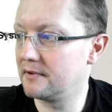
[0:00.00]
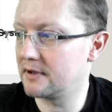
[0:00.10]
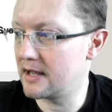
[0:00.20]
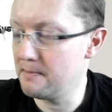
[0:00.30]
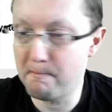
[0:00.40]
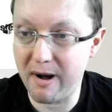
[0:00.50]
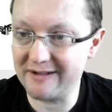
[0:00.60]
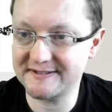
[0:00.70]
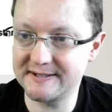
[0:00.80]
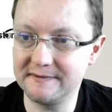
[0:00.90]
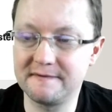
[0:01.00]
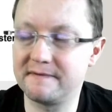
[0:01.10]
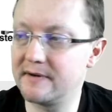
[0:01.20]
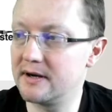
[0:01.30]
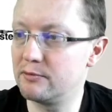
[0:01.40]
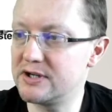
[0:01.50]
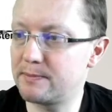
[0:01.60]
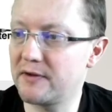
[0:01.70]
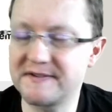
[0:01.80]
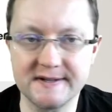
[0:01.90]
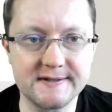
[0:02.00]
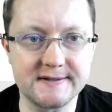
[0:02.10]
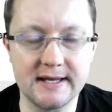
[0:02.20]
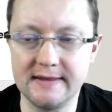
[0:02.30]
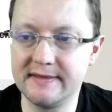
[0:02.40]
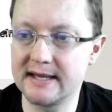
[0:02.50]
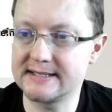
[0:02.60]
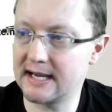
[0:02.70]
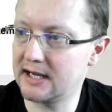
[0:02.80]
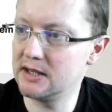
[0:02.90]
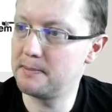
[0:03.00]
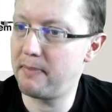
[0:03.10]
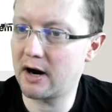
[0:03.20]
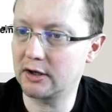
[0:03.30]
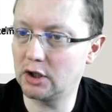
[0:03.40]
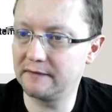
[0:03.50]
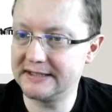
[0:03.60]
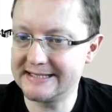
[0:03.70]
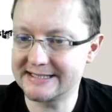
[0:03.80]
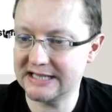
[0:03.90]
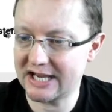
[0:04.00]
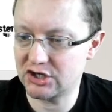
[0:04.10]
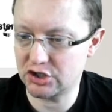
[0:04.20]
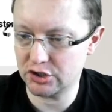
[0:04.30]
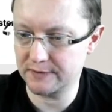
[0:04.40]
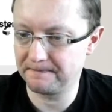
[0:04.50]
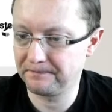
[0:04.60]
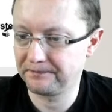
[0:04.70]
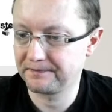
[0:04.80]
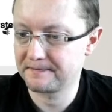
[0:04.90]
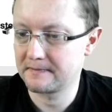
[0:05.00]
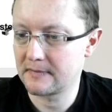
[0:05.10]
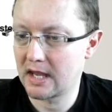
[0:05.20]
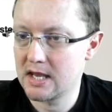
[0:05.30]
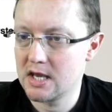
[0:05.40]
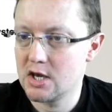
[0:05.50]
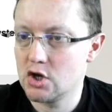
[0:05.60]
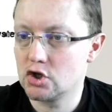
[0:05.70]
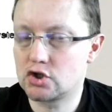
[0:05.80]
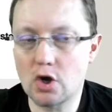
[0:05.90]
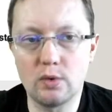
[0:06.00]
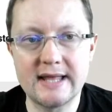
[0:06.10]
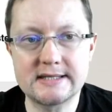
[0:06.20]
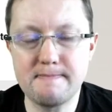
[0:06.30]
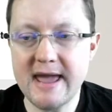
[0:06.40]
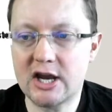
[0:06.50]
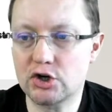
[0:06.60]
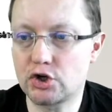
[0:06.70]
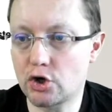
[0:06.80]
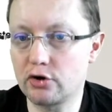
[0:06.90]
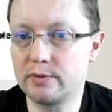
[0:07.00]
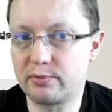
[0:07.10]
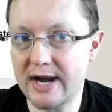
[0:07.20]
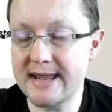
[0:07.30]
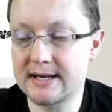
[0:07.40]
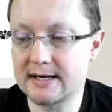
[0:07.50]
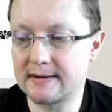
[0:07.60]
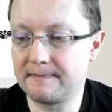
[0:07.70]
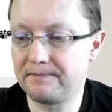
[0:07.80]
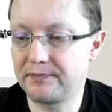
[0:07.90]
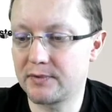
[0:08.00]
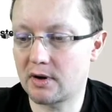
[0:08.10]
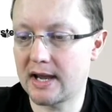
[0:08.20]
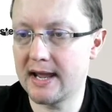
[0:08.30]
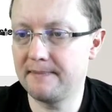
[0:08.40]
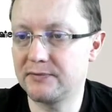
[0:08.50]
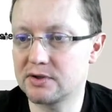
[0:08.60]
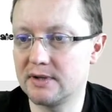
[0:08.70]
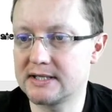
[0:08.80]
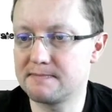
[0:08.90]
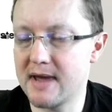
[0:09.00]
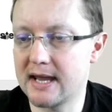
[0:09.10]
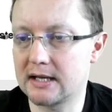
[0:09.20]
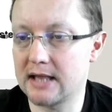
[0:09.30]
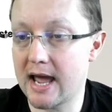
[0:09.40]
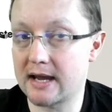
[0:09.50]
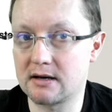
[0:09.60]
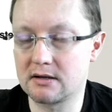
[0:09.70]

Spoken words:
impulsive responses in the second part of this lecture. So let's make a short break. Okay, so let's make like